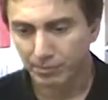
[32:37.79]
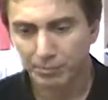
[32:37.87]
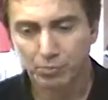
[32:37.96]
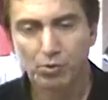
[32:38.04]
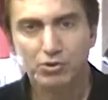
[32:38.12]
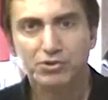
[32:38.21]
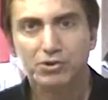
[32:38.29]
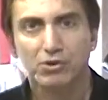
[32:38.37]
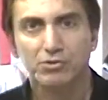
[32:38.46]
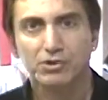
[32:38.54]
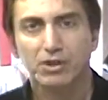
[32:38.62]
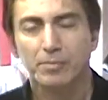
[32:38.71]
the poor
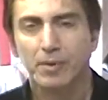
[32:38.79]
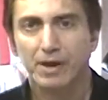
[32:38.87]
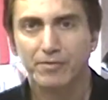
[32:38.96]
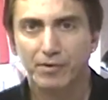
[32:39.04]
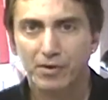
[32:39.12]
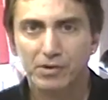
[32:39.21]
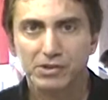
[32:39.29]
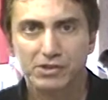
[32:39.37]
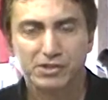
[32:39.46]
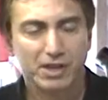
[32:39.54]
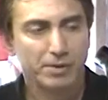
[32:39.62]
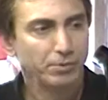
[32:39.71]
souls come back very
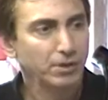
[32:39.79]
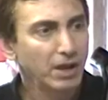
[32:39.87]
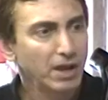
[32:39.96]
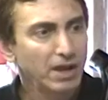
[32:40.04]
disabled.